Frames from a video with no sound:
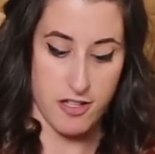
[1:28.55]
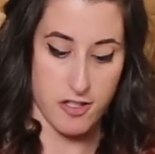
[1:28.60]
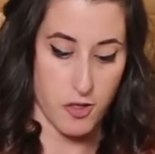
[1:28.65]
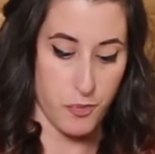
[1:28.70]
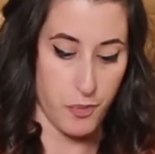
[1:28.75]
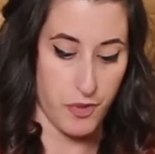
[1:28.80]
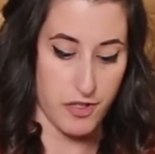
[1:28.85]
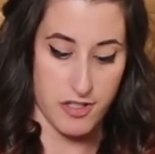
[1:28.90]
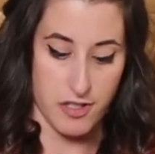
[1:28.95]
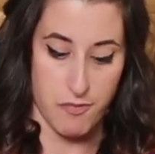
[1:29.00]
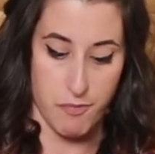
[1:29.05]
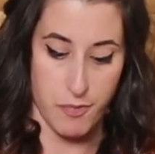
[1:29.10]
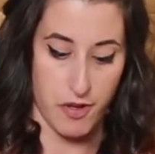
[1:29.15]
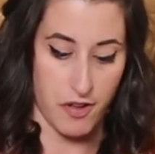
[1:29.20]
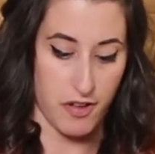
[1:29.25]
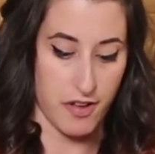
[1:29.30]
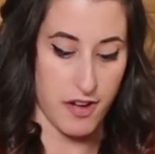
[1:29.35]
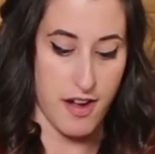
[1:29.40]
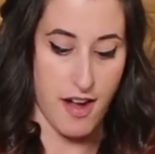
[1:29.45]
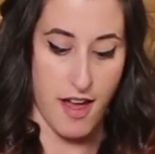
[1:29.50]
Super
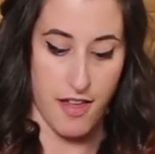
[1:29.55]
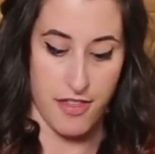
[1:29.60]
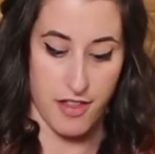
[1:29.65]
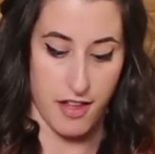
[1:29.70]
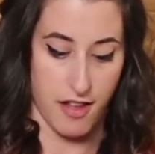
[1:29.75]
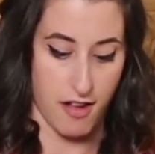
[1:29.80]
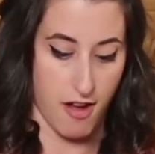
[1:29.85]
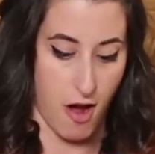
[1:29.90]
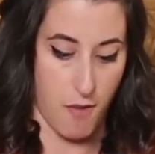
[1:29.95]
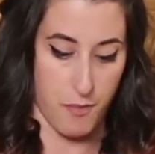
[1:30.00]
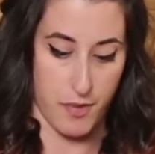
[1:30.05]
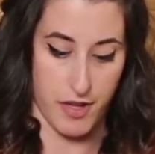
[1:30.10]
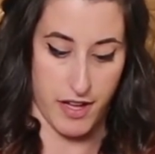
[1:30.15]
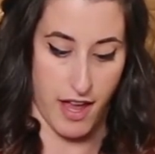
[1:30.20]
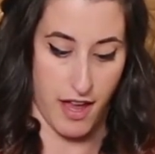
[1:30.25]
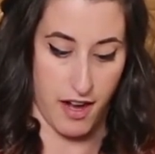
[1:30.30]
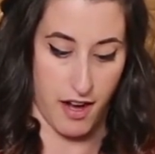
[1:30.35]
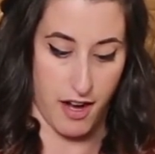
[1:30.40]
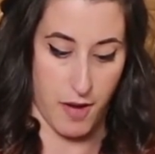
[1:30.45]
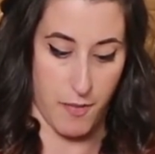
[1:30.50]
simple, nothing
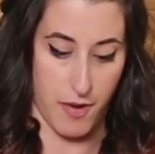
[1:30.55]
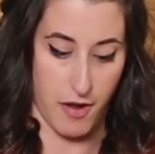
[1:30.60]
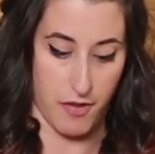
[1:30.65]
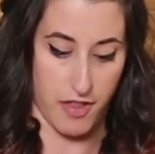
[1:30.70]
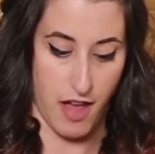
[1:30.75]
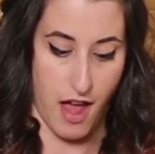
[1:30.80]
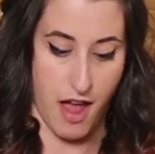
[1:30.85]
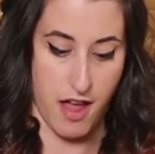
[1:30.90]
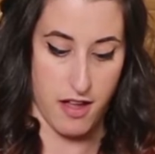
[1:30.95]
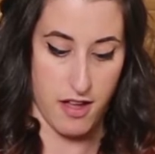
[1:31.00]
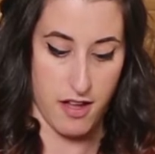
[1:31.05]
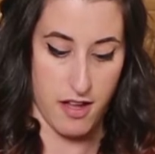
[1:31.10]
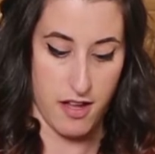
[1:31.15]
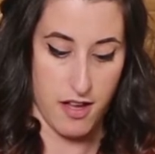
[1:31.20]
complicated about that.